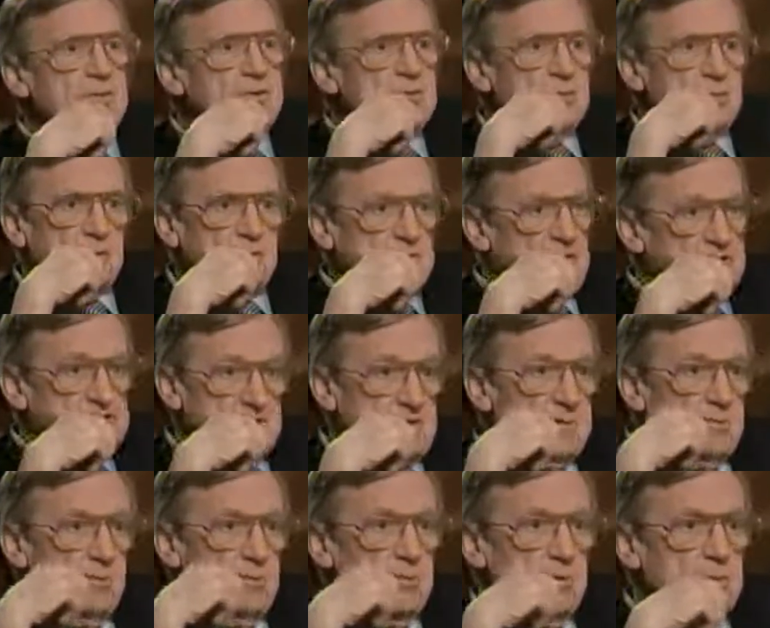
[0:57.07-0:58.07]
do, but that's
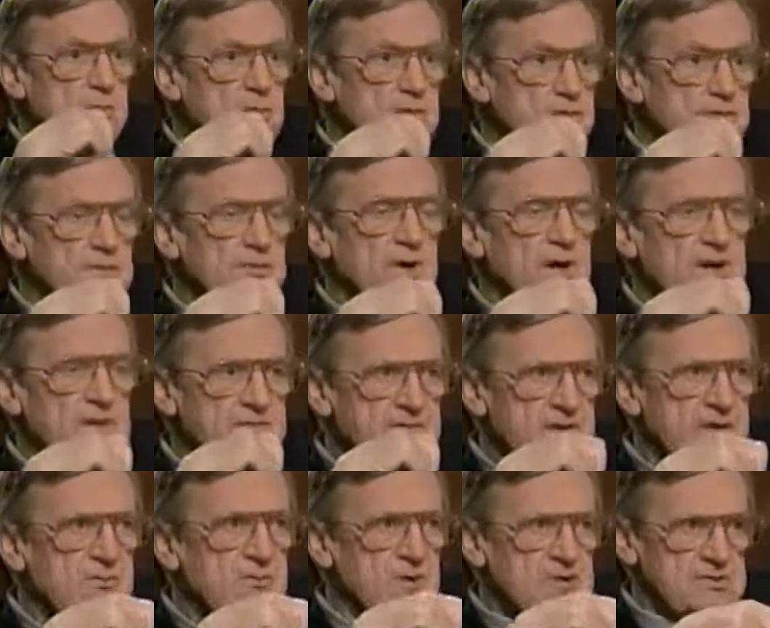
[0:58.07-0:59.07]
not what we will do. I
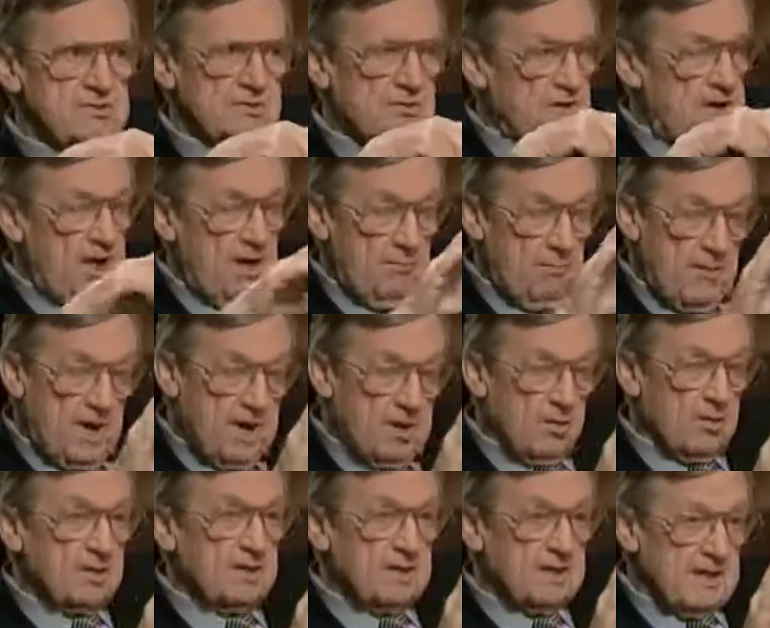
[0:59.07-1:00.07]
think my
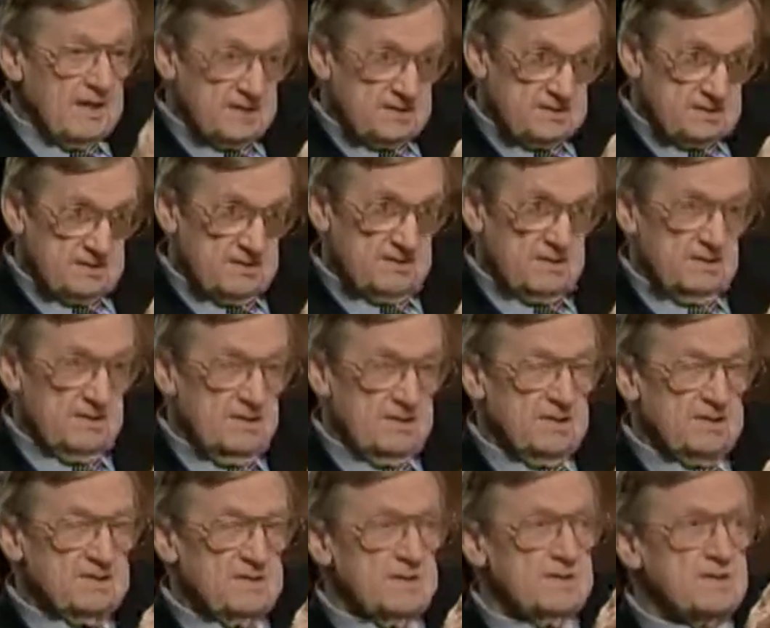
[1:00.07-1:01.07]
own guess
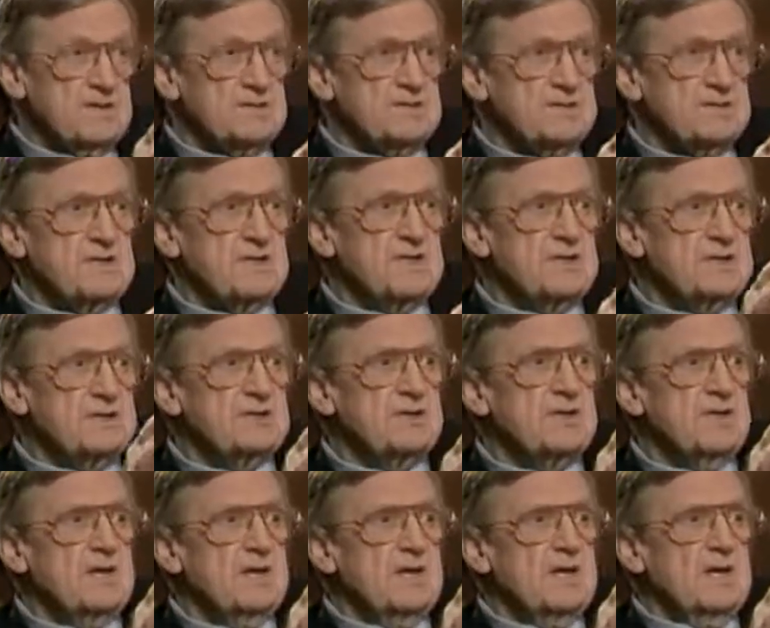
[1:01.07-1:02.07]
is at this stage,
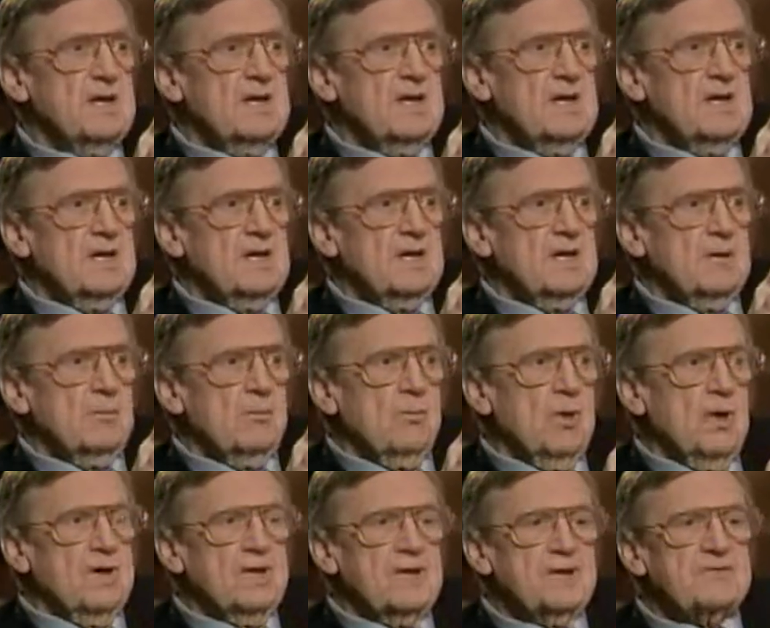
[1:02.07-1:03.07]

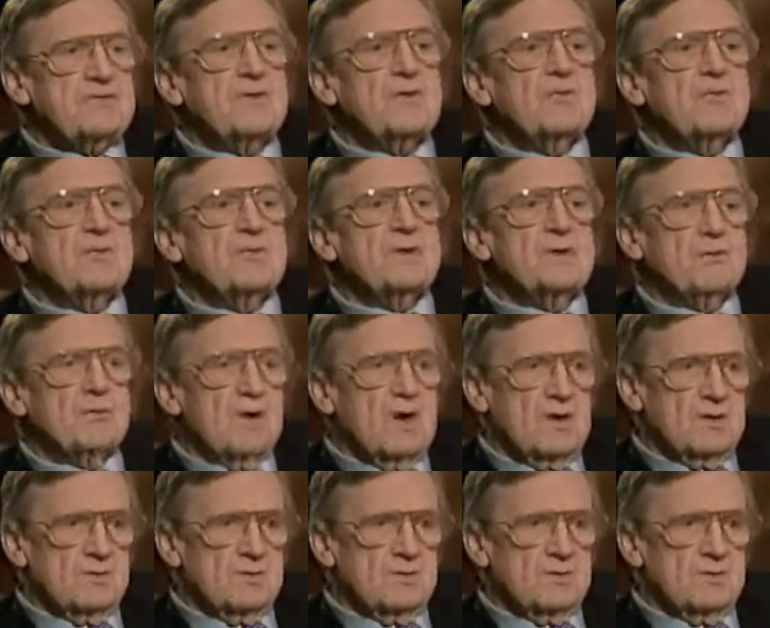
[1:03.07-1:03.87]
when it's over, Iran